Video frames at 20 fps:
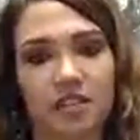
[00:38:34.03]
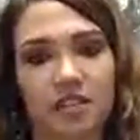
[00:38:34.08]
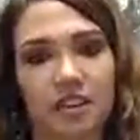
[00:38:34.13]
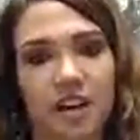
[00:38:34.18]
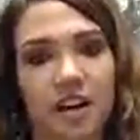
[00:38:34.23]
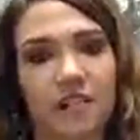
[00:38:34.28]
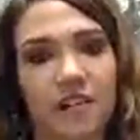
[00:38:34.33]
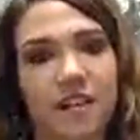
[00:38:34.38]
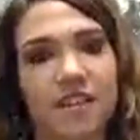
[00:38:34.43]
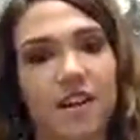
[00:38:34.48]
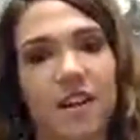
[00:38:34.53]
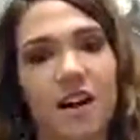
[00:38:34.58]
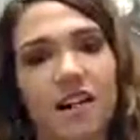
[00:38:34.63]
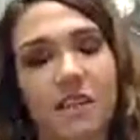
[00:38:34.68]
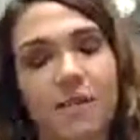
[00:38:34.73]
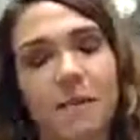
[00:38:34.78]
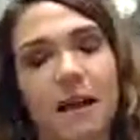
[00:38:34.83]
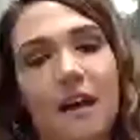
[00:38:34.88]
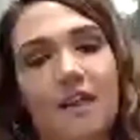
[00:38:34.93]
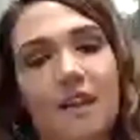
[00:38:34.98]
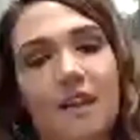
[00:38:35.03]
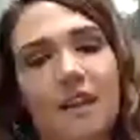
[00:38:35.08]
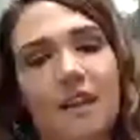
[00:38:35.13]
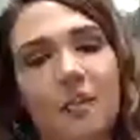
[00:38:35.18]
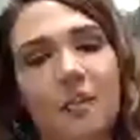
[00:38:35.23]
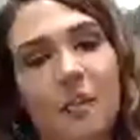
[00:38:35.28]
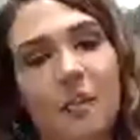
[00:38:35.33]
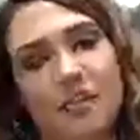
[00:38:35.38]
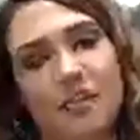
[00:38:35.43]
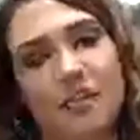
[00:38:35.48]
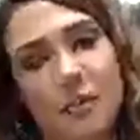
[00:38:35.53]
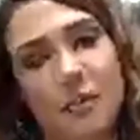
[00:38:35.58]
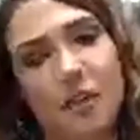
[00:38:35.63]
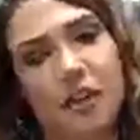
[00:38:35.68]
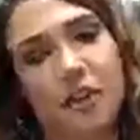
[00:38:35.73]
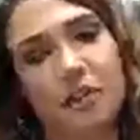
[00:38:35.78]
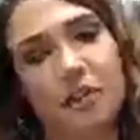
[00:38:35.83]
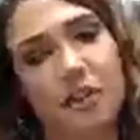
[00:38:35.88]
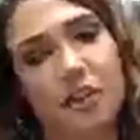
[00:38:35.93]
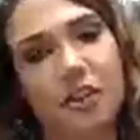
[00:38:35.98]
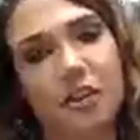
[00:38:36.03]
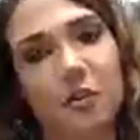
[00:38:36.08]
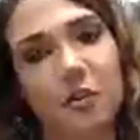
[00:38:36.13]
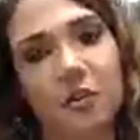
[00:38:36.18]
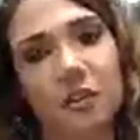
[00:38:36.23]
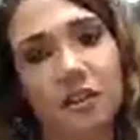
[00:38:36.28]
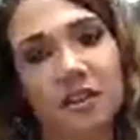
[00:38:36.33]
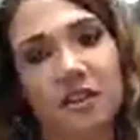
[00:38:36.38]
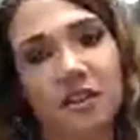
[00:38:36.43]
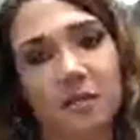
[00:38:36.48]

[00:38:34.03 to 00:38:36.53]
Oh, that's awesome. How long have you been there? What do you do?